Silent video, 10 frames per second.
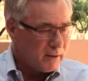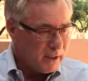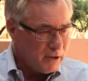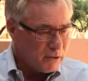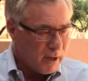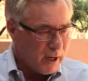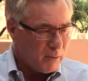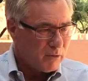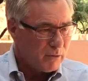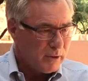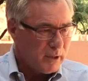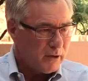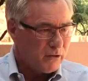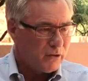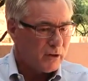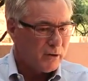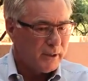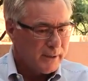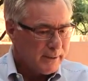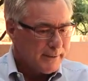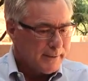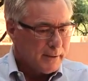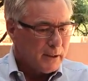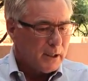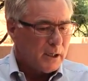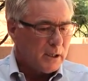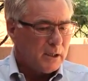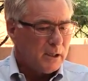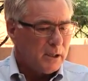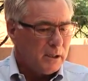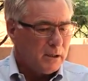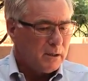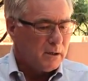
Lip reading: Things that are absolutely necessary in the